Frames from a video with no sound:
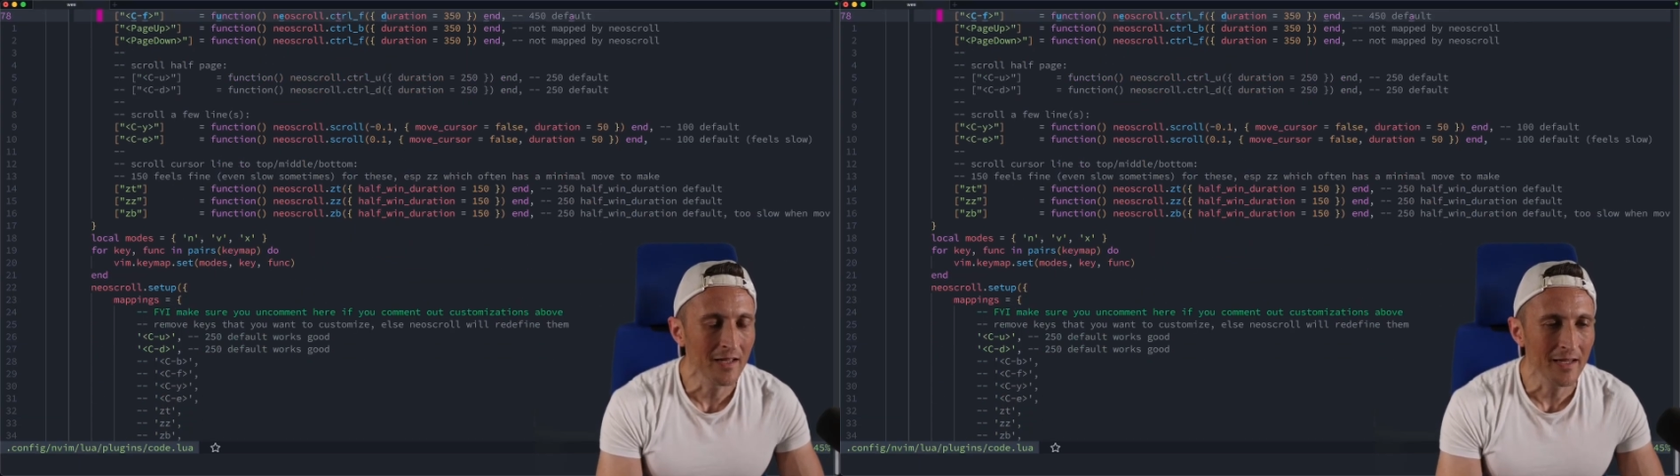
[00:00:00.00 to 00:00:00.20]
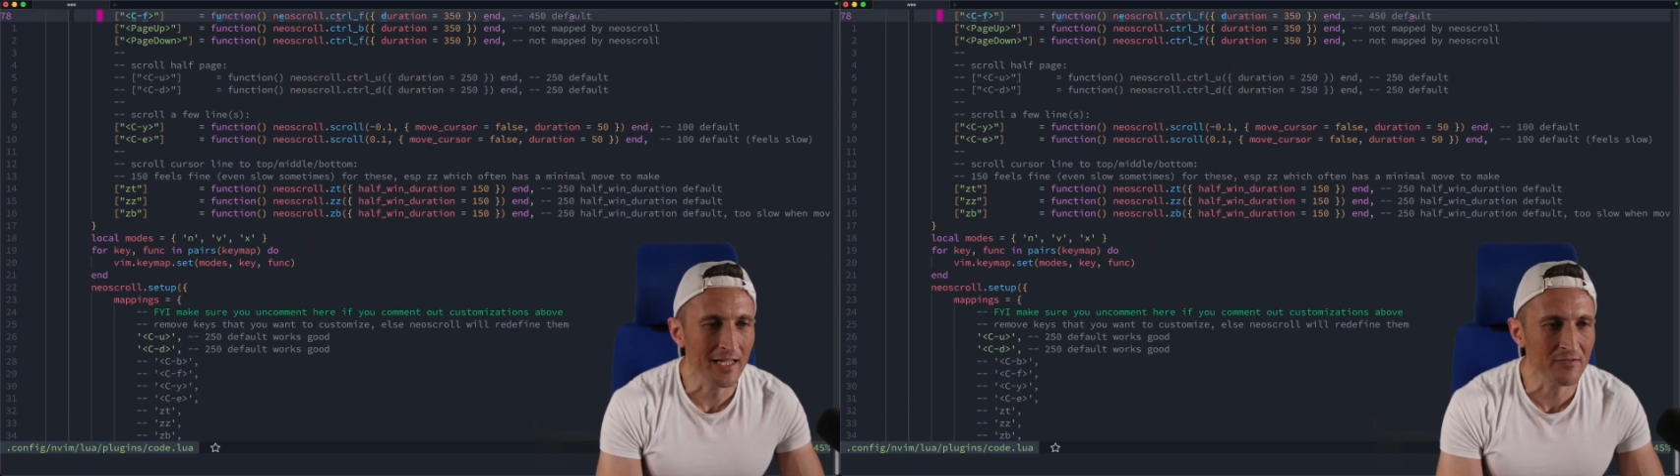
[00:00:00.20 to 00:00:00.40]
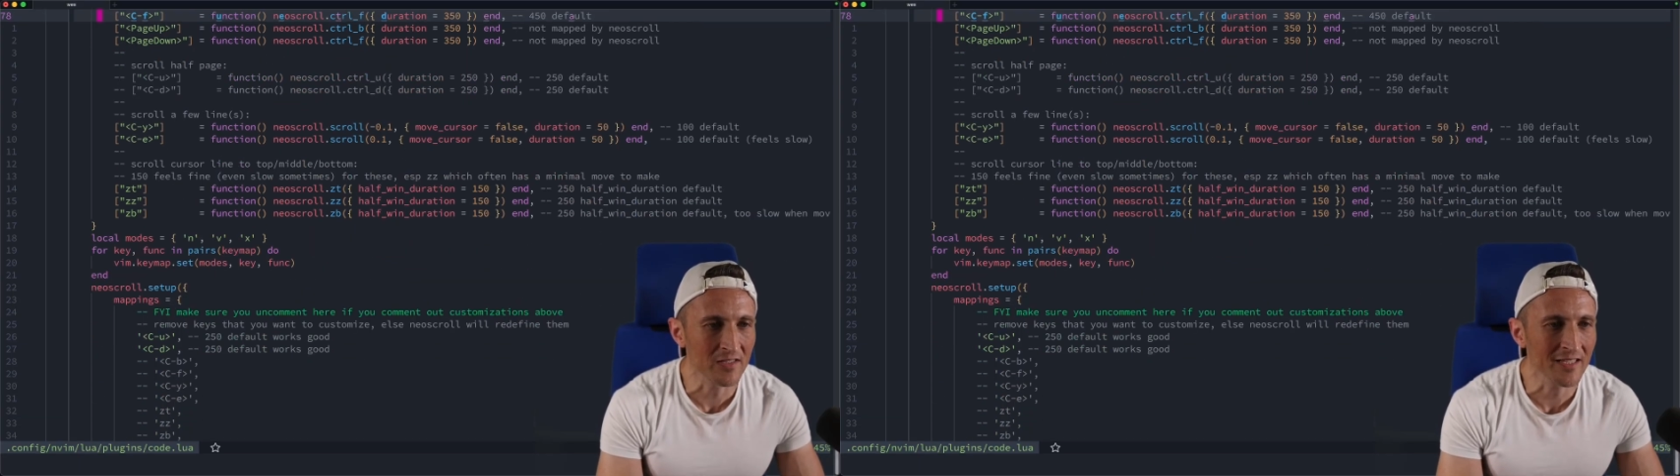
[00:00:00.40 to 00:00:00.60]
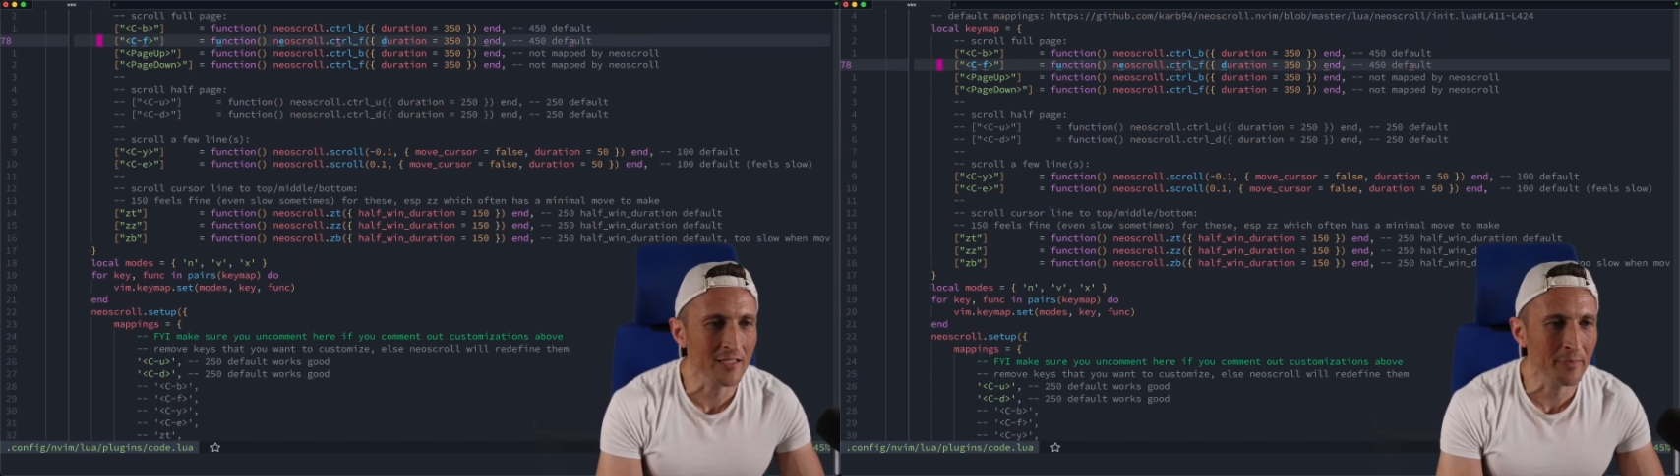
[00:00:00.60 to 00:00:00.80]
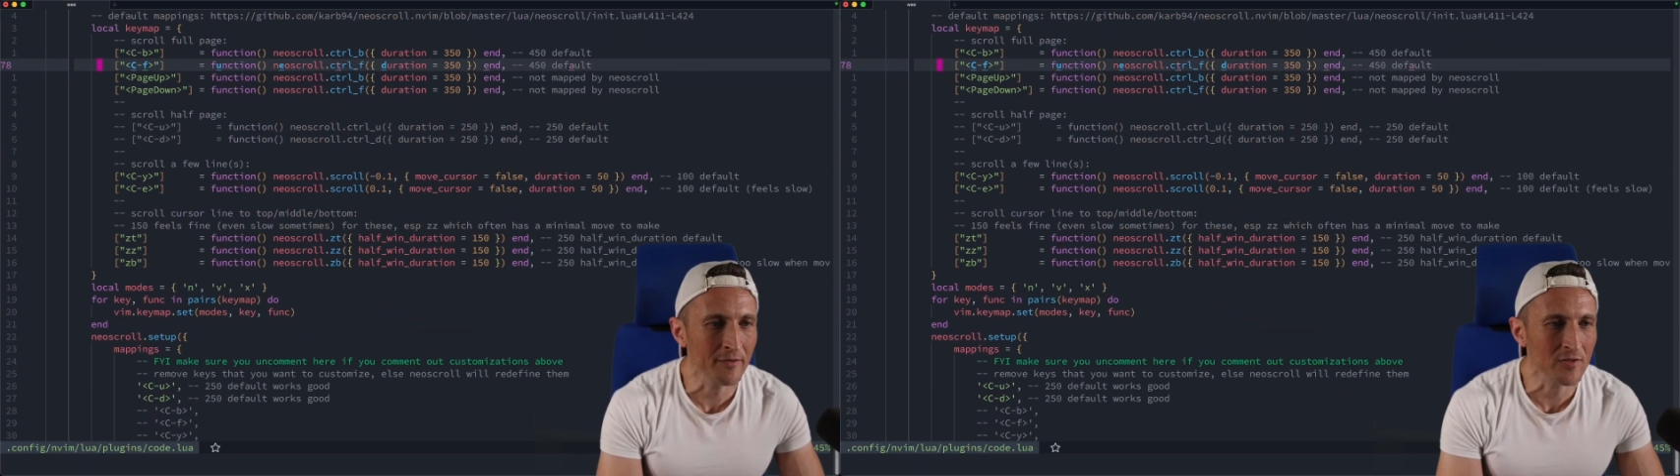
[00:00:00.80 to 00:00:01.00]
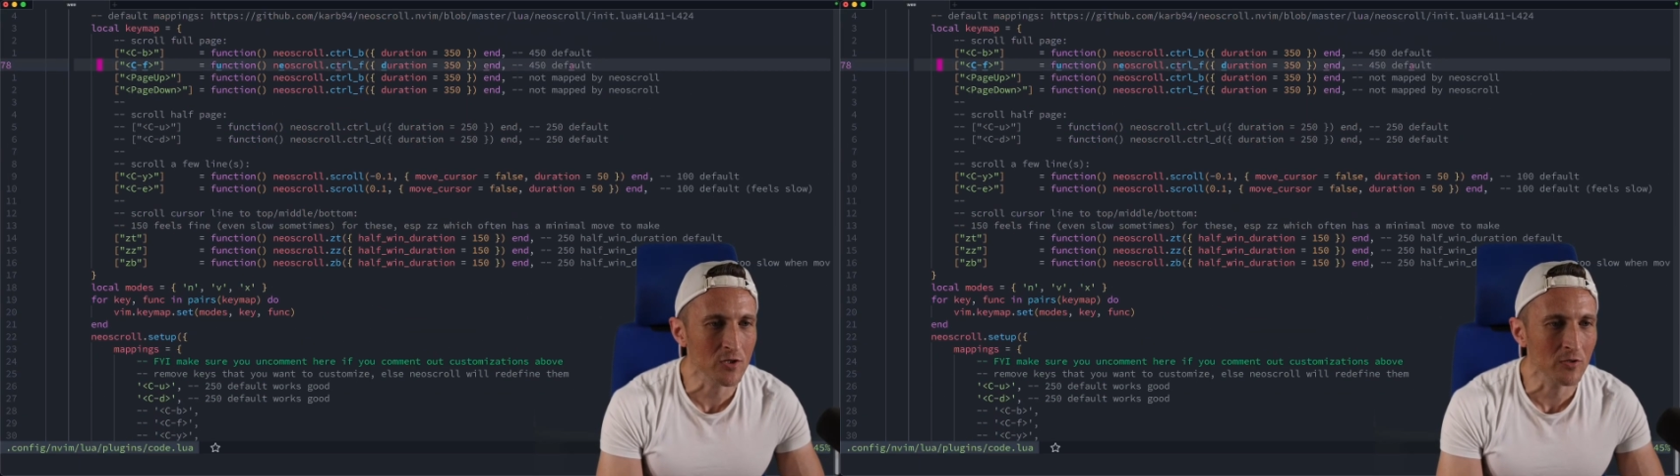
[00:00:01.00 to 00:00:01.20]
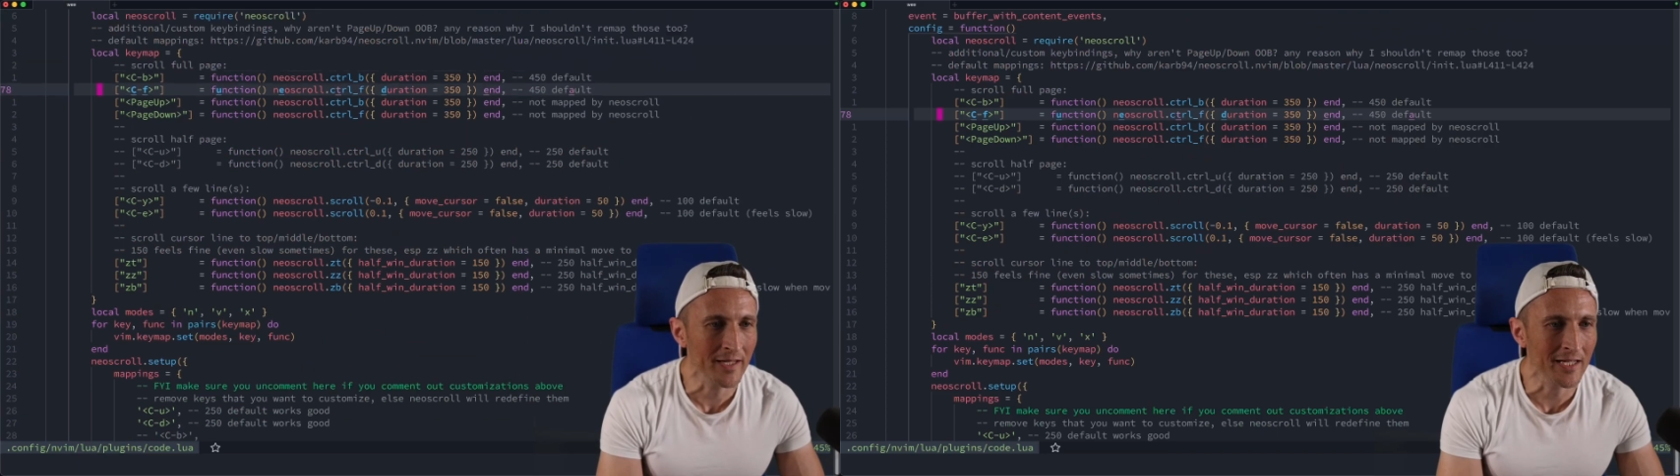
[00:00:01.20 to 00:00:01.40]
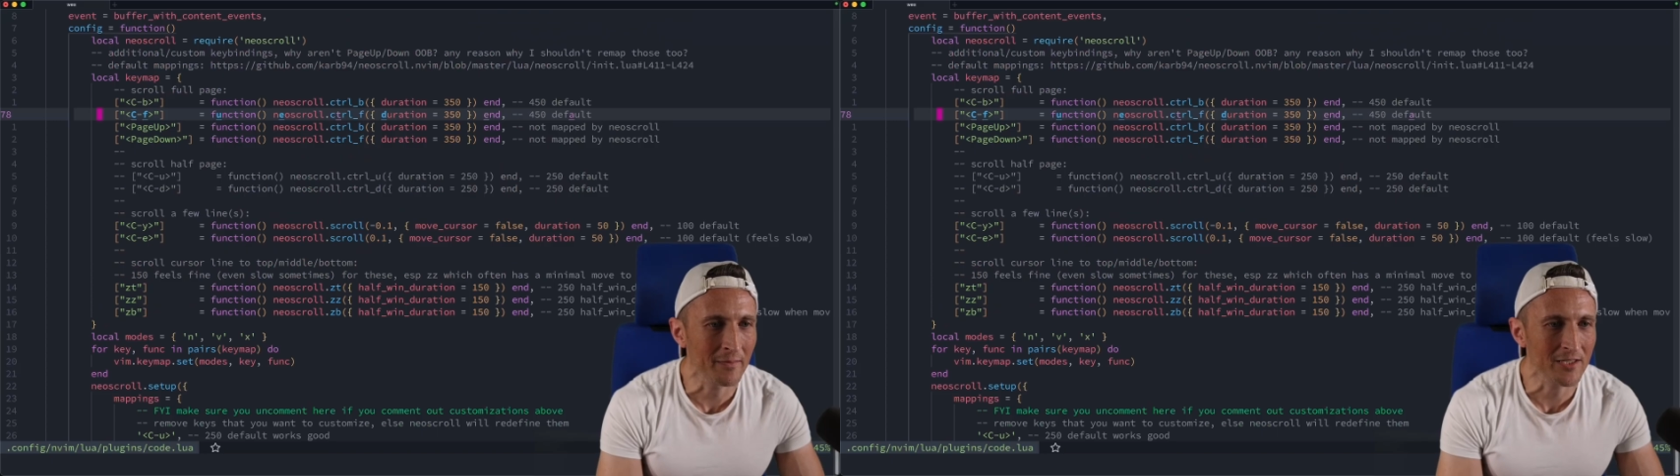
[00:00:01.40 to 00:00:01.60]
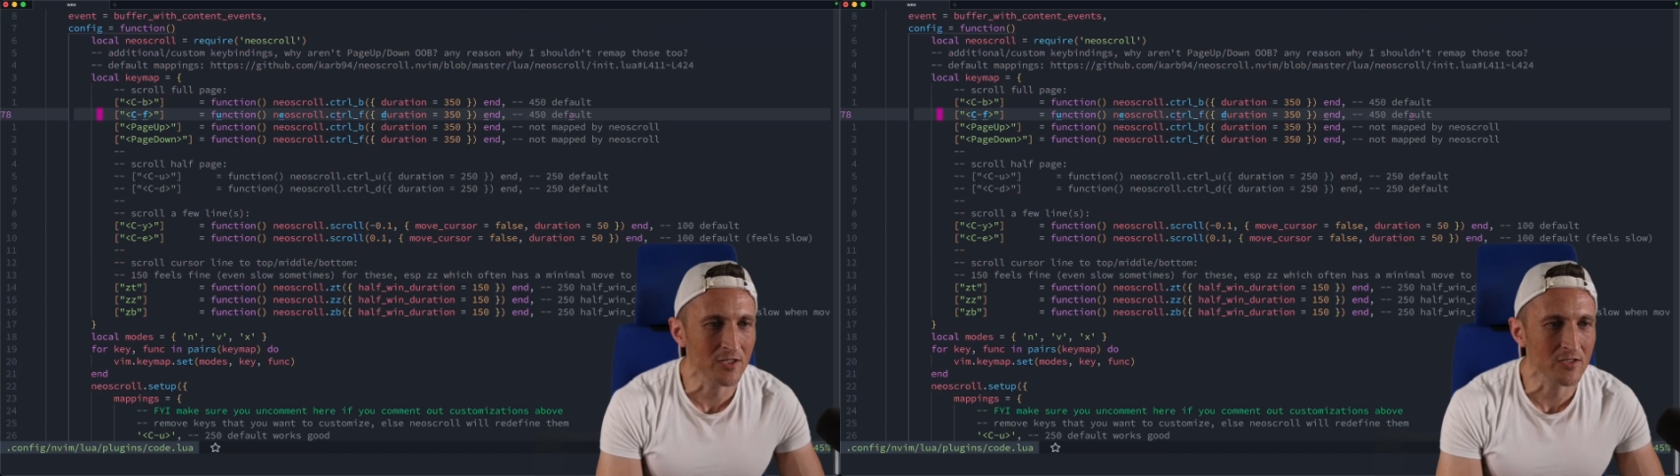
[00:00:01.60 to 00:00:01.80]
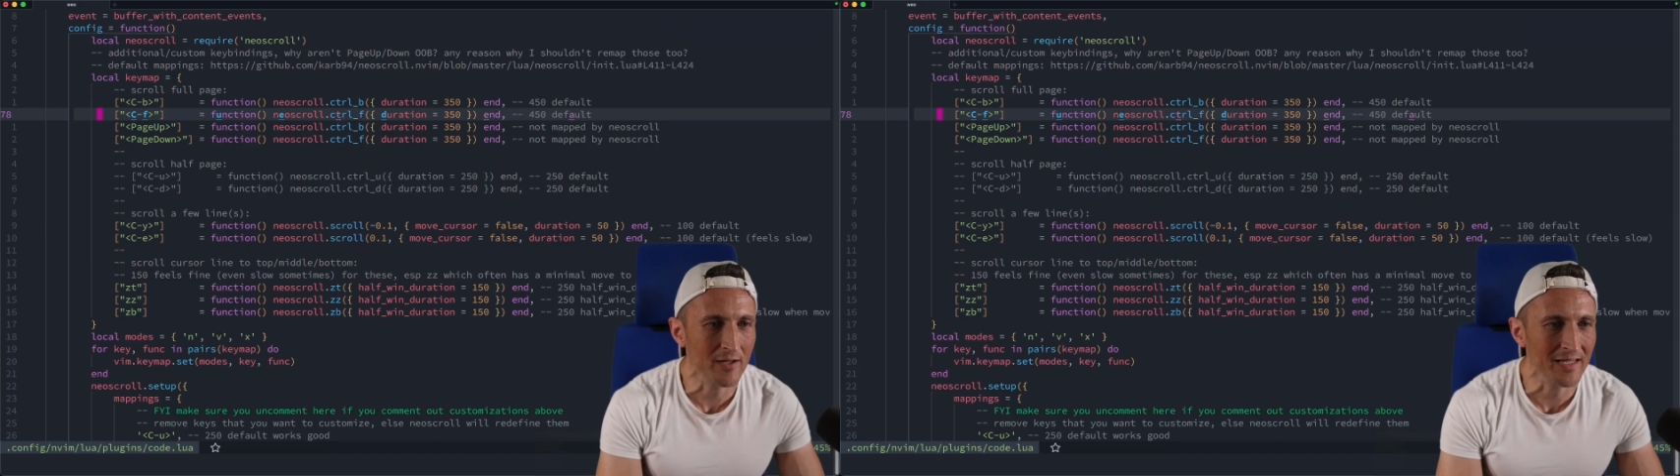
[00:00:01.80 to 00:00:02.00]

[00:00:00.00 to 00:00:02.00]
it gives a little bit of a scroll animation so I